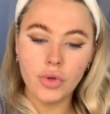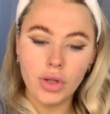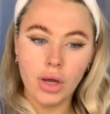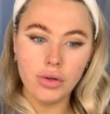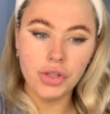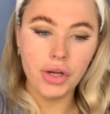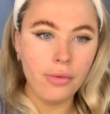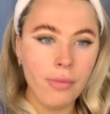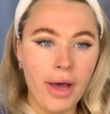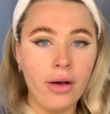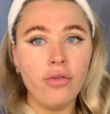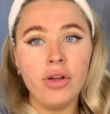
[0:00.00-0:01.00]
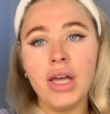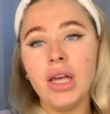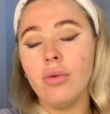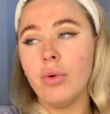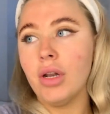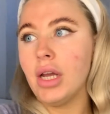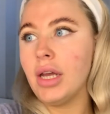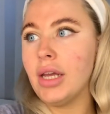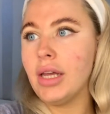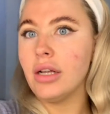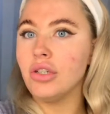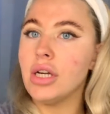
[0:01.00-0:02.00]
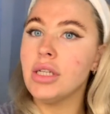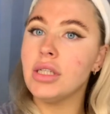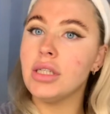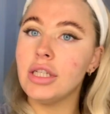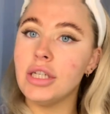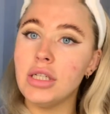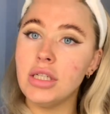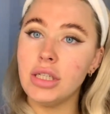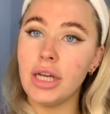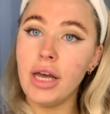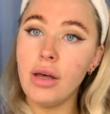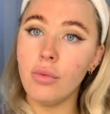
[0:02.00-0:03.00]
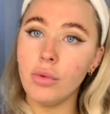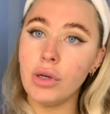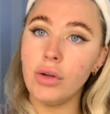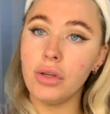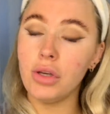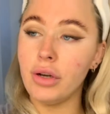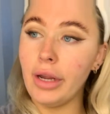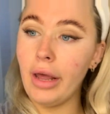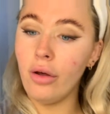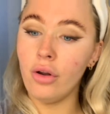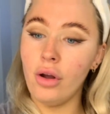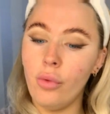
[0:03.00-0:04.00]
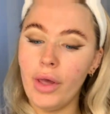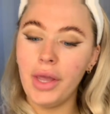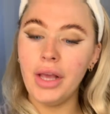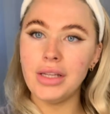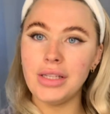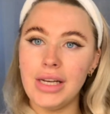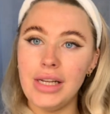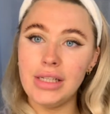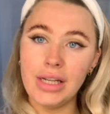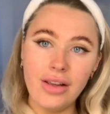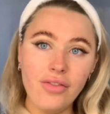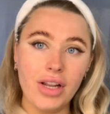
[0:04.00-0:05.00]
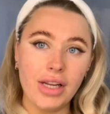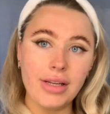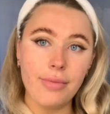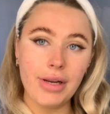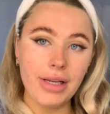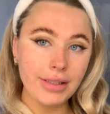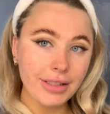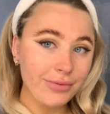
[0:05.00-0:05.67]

I'll show you my outfit when I get dressed and yeah, we gotta get on our way because I need to leave in like 10 minutes.